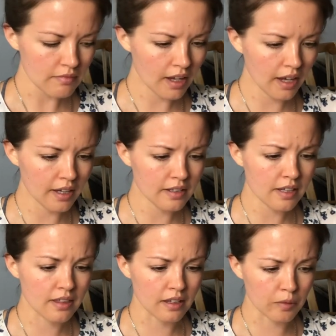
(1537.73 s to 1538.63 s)
And I
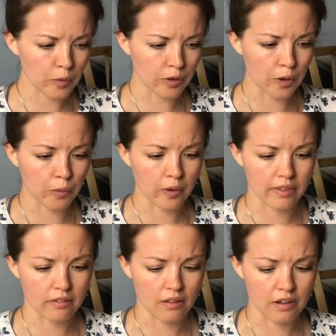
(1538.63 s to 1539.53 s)
think it will go with a
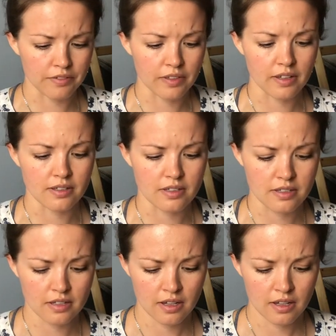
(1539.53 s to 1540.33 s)
lot of things